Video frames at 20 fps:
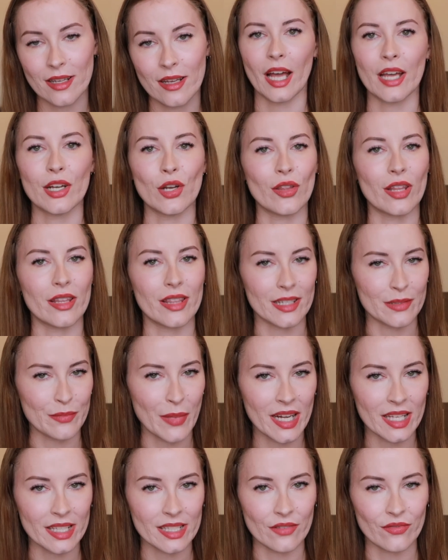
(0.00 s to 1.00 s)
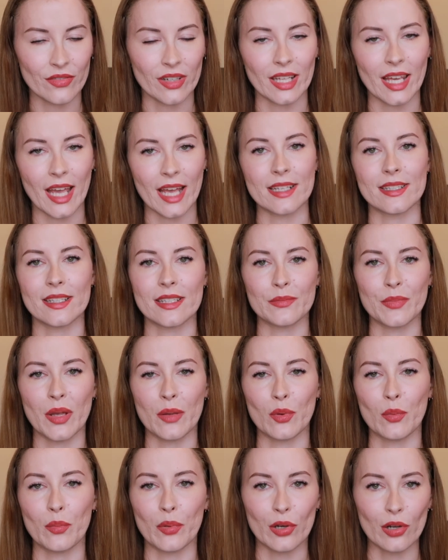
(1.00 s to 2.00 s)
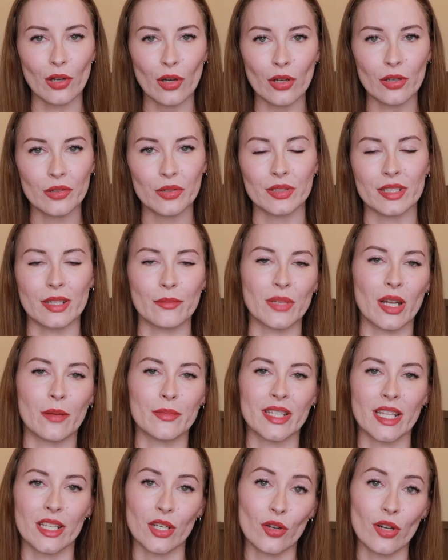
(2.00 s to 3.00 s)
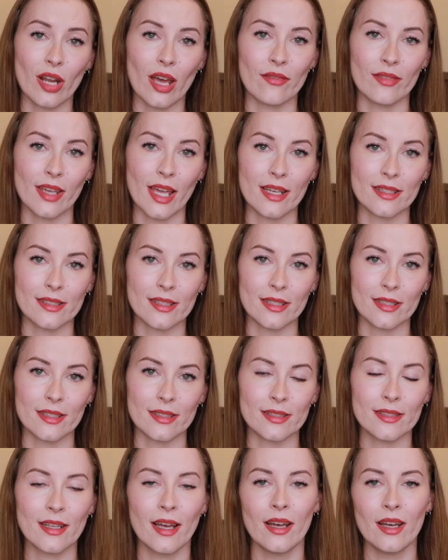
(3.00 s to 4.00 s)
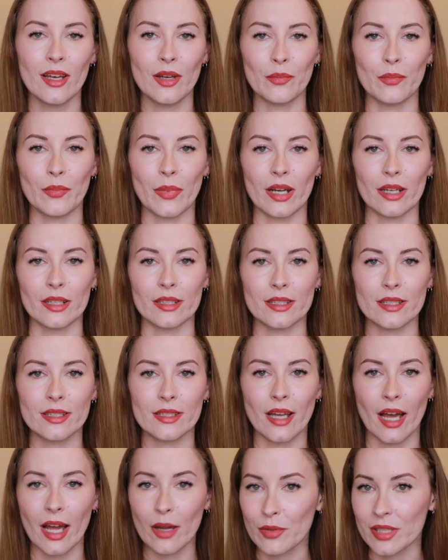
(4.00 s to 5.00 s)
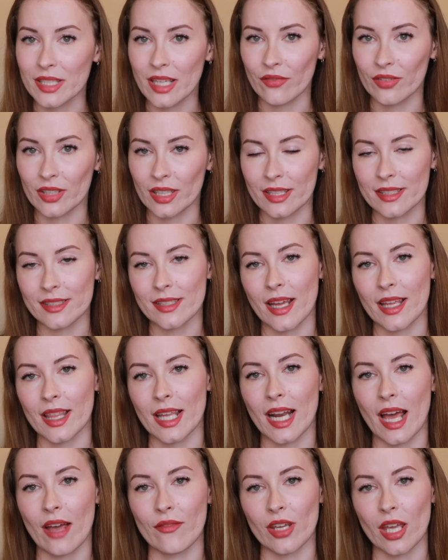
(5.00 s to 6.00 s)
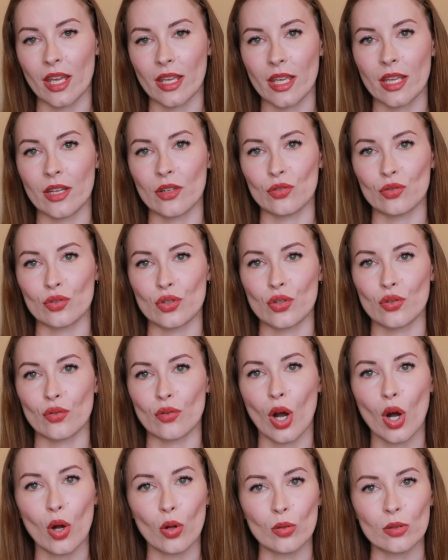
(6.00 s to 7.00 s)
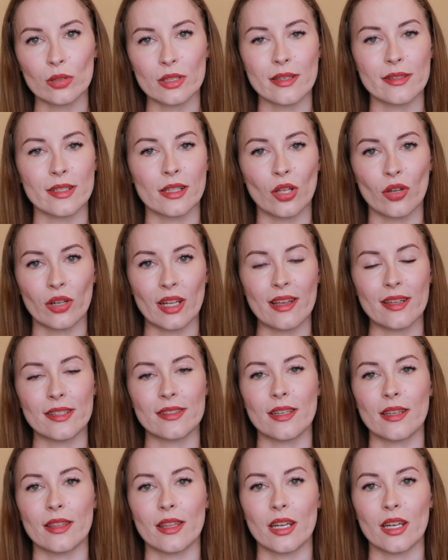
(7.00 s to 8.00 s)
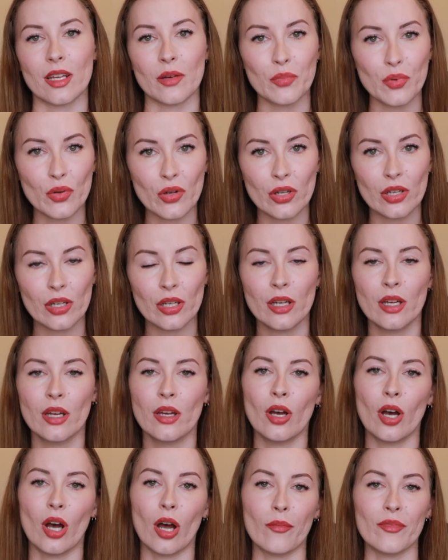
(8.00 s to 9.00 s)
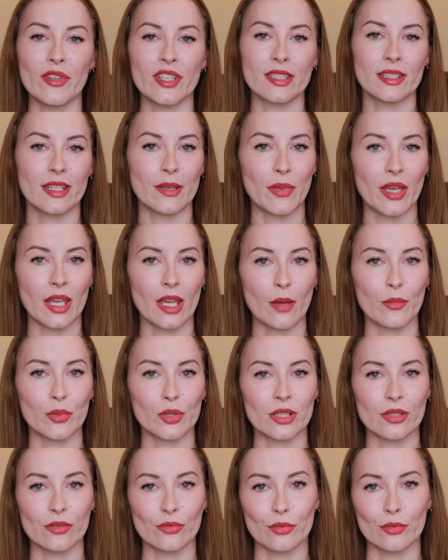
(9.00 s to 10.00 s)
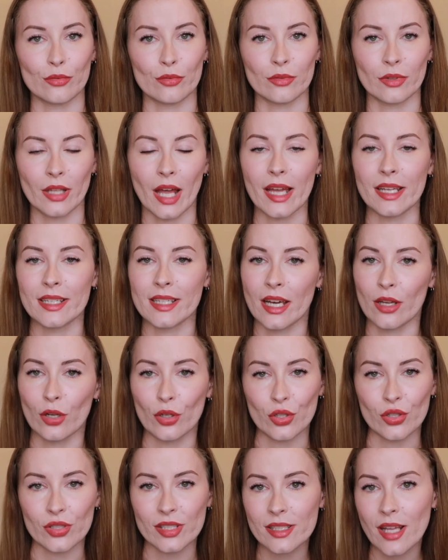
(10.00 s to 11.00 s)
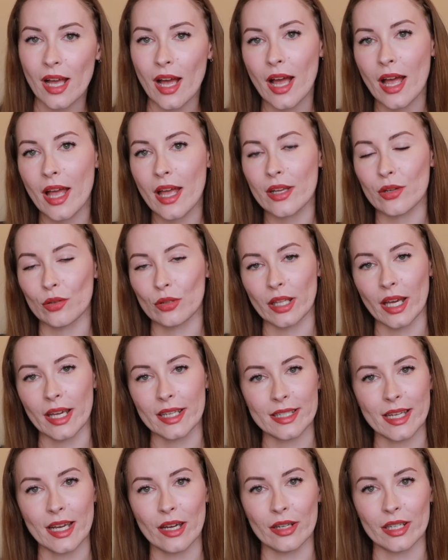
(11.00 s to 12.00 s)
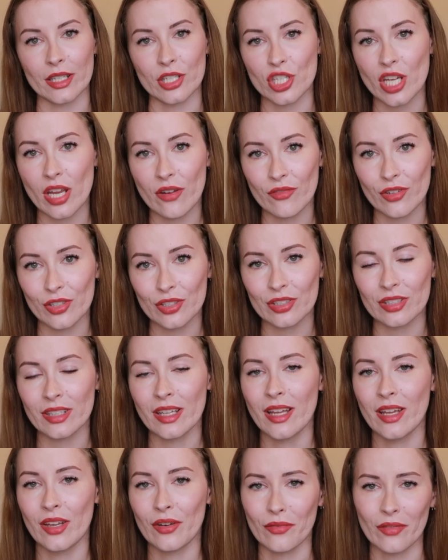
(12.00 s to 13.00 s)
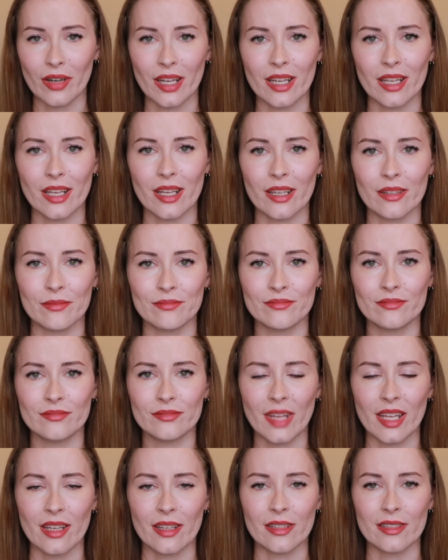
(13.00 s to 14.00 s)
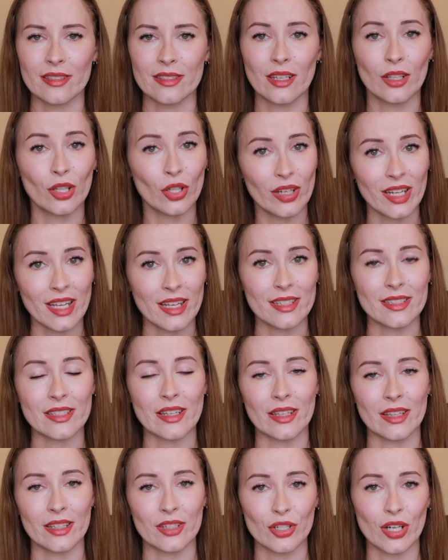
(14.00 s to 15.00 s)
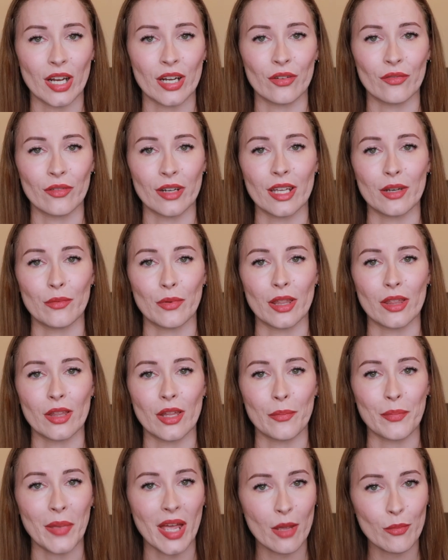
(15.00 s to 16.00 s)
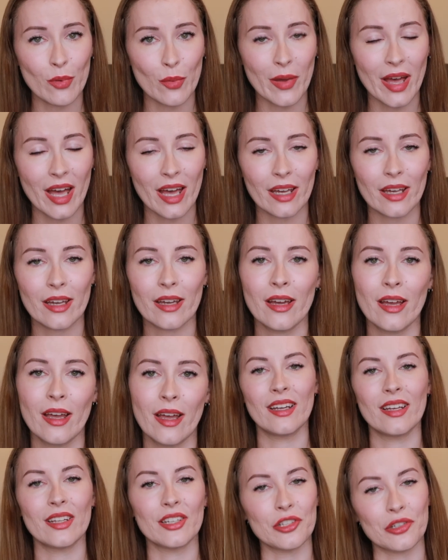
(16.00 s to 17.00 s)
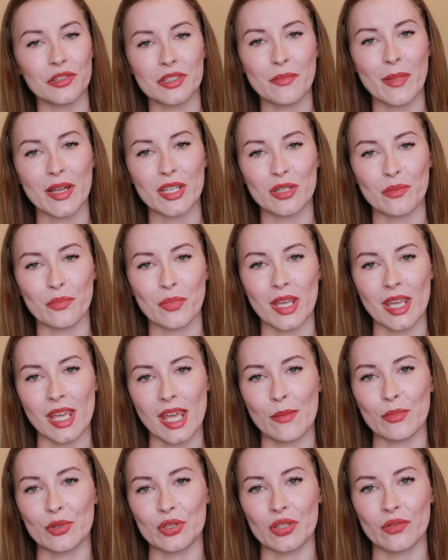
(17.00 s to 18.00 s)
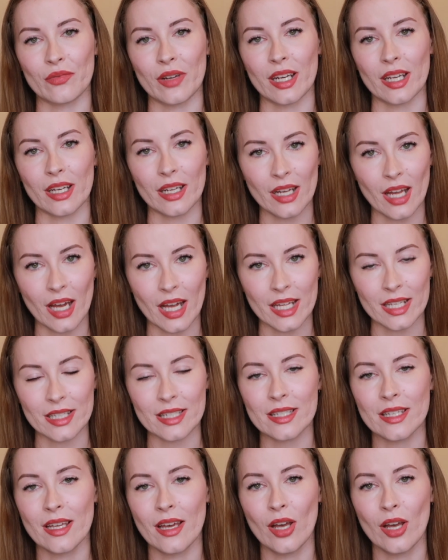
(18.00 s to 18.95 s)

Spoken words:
I know that there's many different cases people put on, or sometimes they don't have cases, but I would definitely say that having a Kindle to hold is a lot easier than a book. Obviously being able to lie down on your side or lie down in general reading is a lot easier than trying to read with a paperback, not to mention being able to read at night.